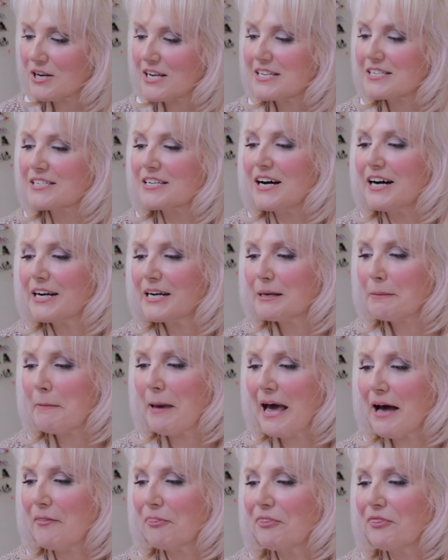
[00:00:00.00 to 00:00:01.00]
pretty excited
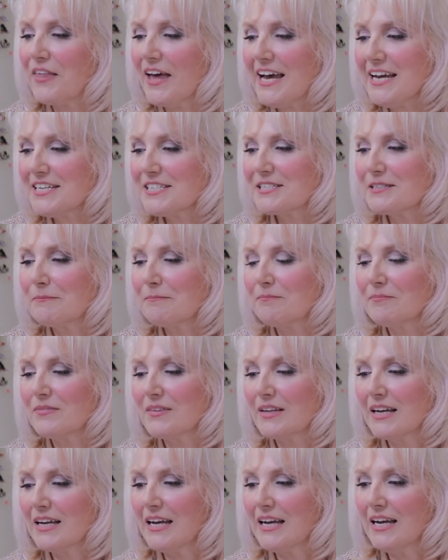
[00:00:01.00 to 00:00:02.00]
about
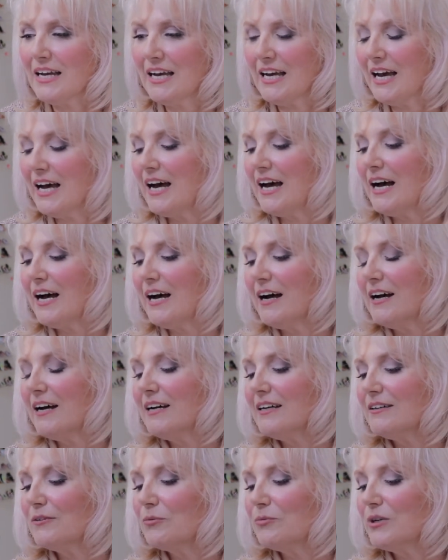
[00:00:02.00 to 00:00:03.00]

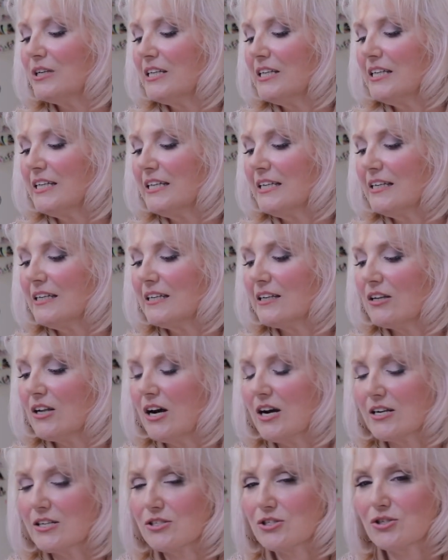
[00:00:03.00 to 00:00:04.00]
that. Whitney
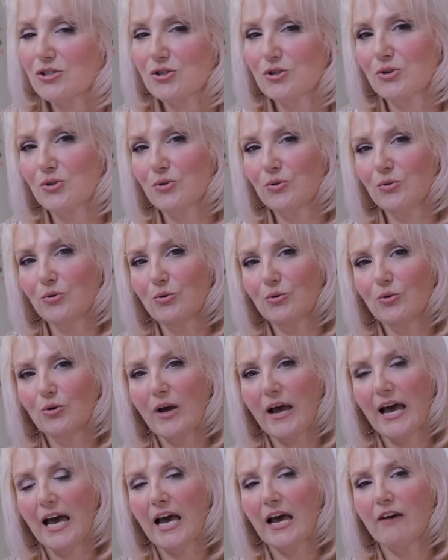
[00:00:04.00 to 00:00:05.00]
likes to
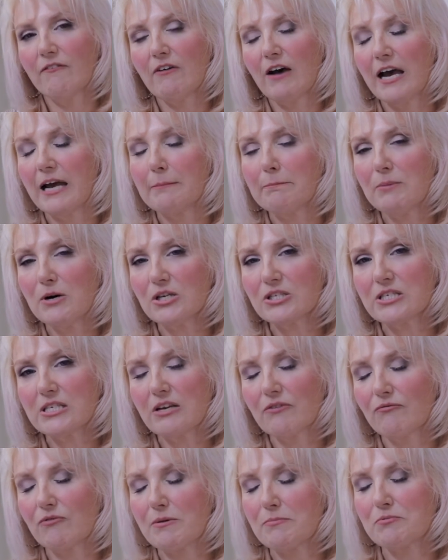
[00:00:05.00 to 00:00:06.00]
have a
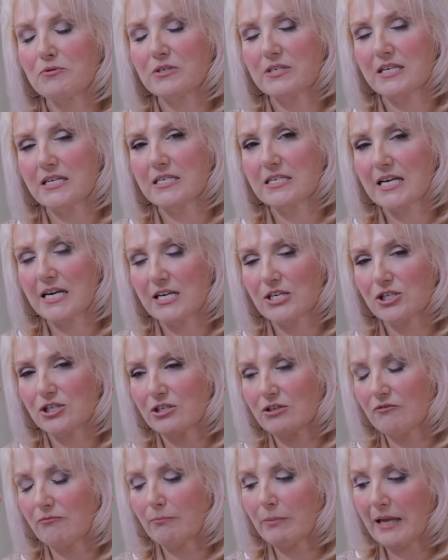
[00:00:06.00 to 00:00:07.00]
positive
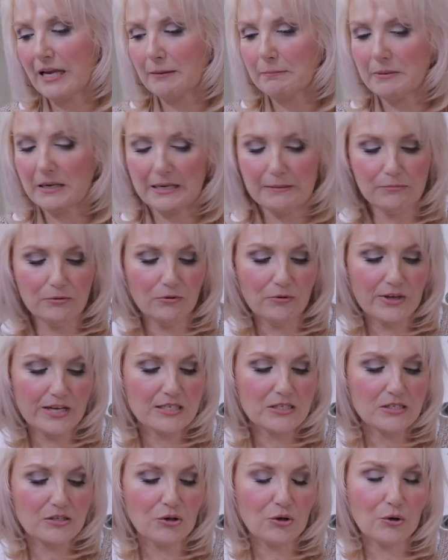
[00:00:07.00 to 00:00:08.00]
representation of black people.
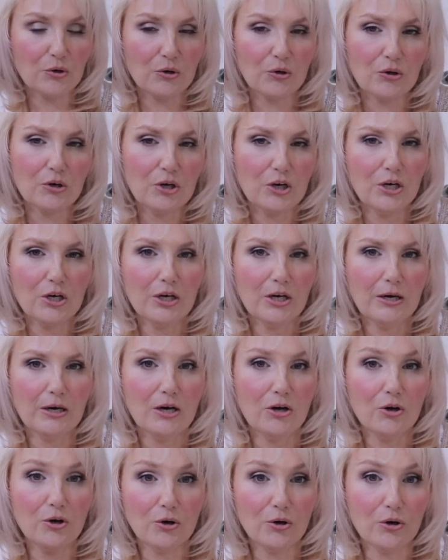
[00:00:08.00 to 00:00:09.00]
That's her
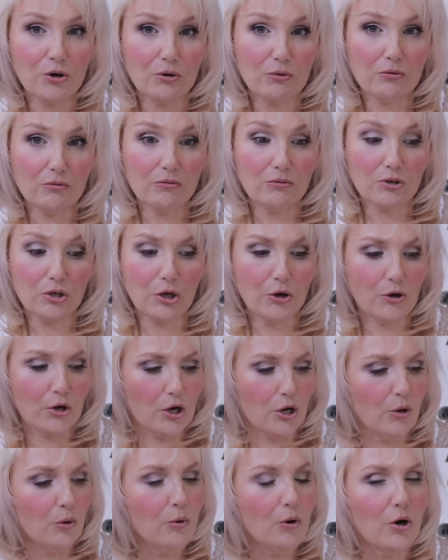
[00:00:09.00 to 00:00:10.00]

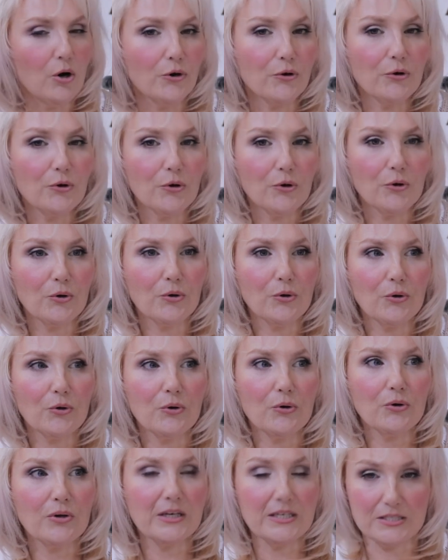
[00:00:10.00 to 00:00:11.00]
logo on
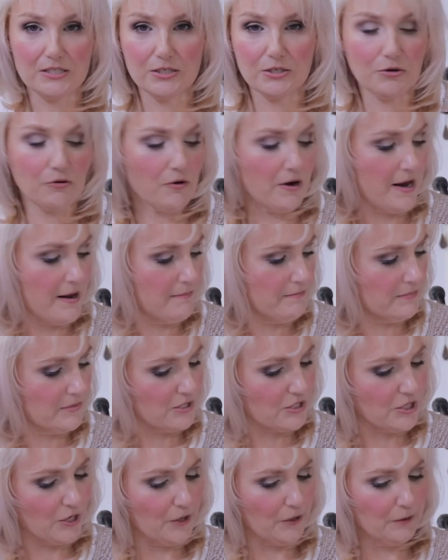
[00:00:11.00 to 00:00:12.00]
her Instagram,
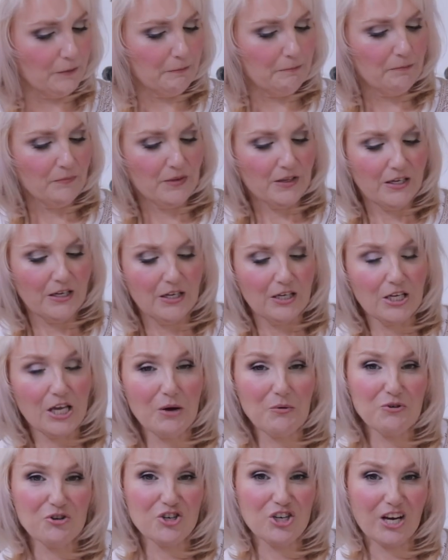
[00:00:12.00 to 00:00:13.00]
so
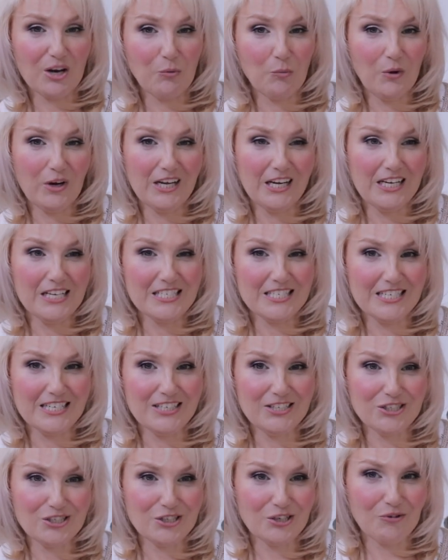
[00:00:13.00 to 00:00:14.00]
go and check Whitney's
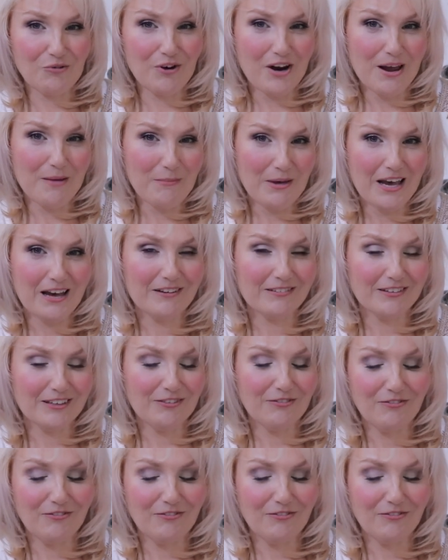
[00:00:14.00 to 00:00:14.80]
Instagram out